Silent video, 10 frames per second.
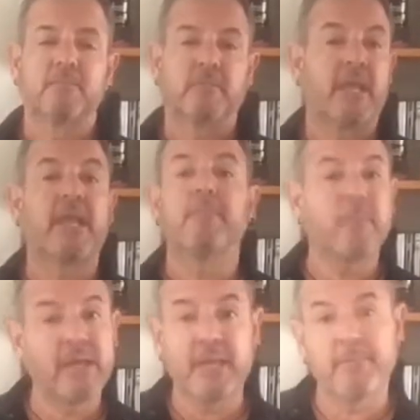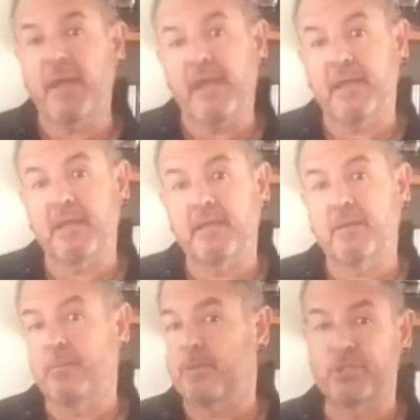it may.
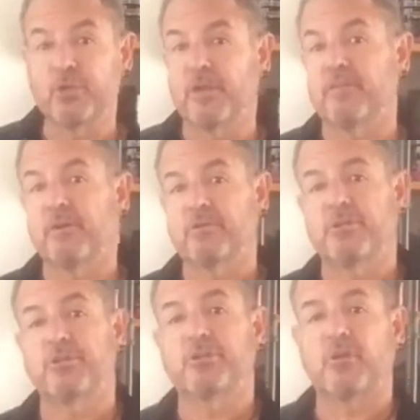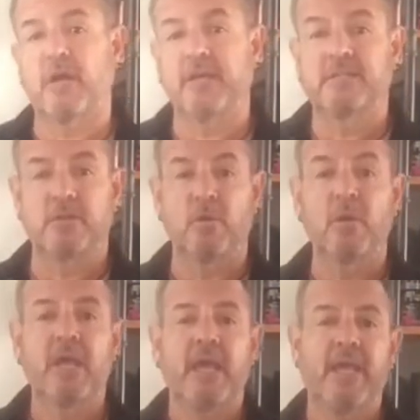But you'll never know until you try. So,
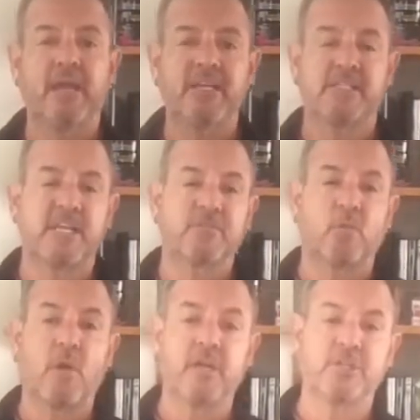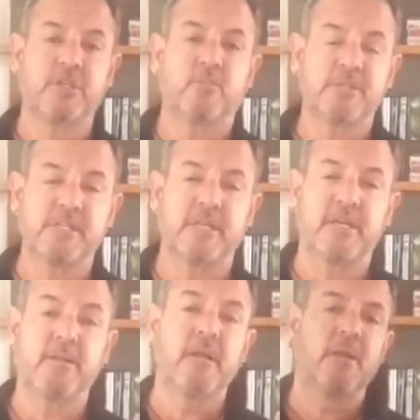hey guys, thanks for watching. Once
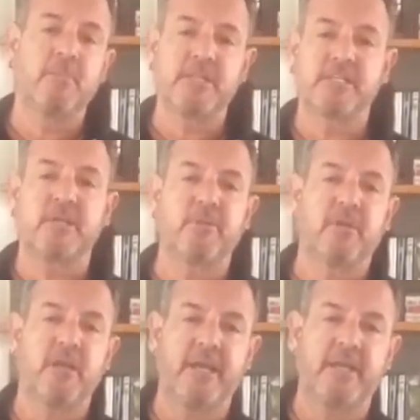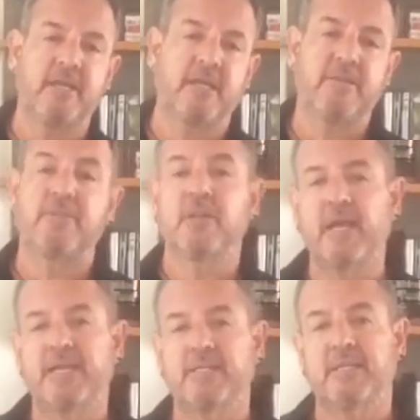again, please give me a like if you
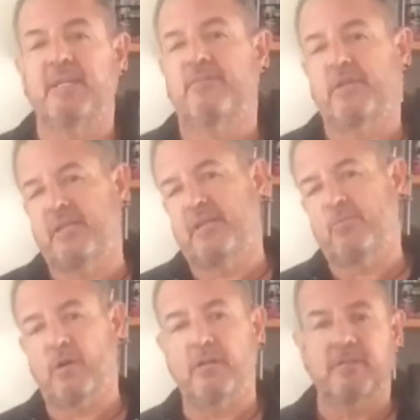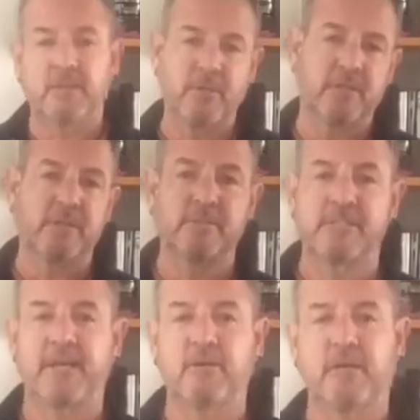liked it. If you didn't, well, give me a thumbs
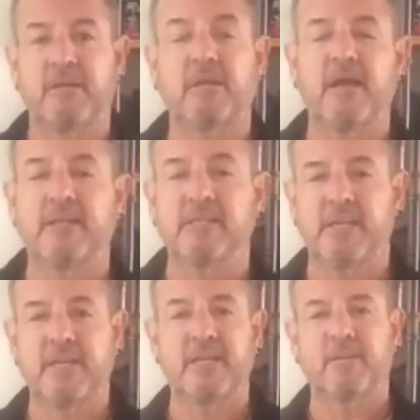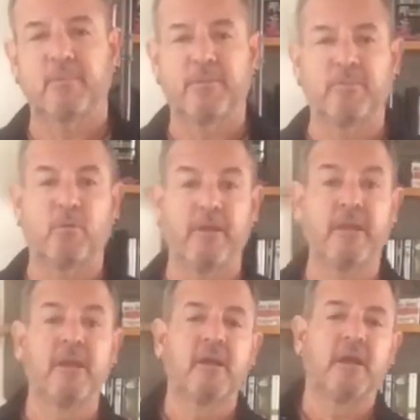down. I can take it. I'm a big boy.
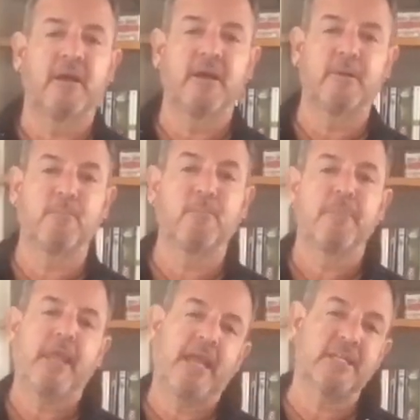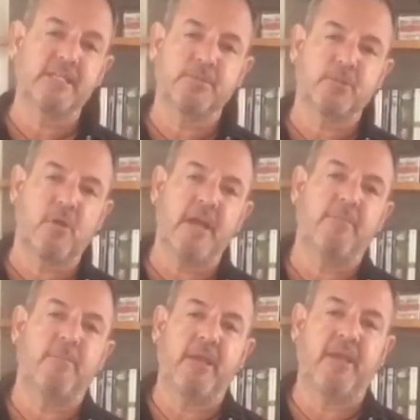And subscribe.
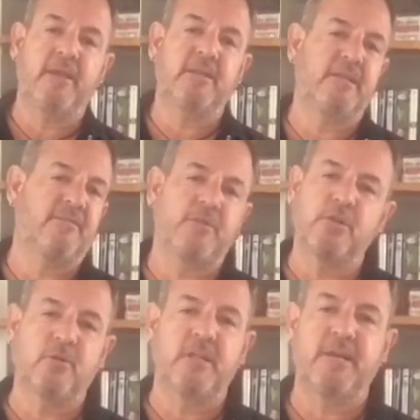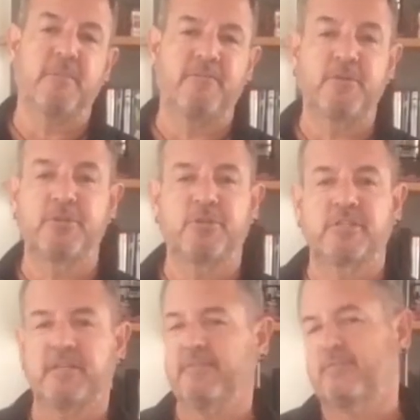And if you don't like my future
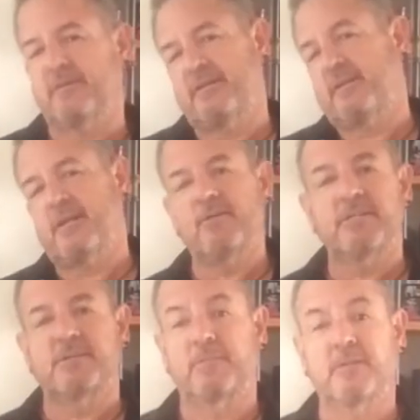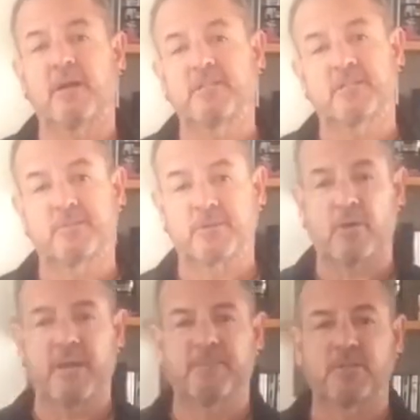stuff, well, you can always
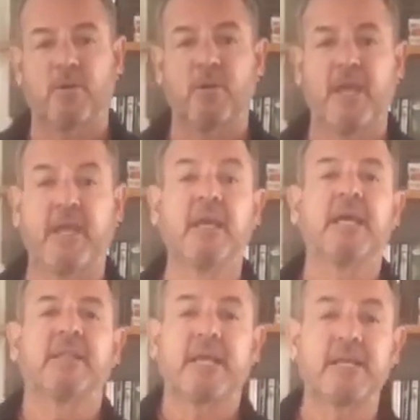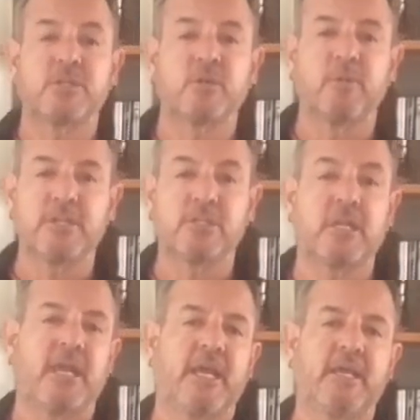unsubscribe. So, hey, thank you so much,
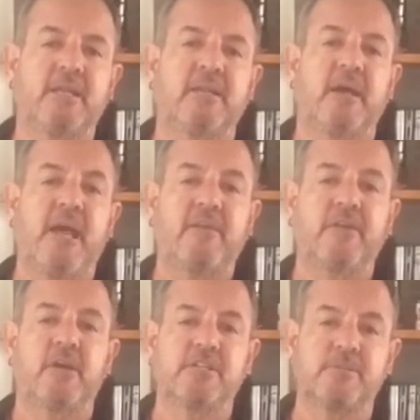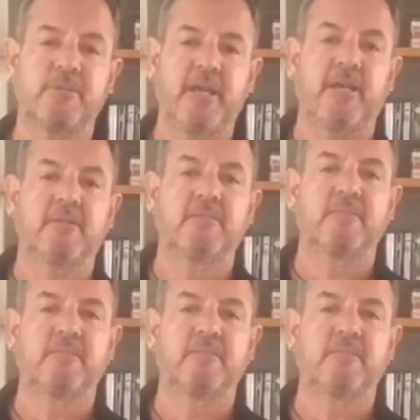and have an awesome day.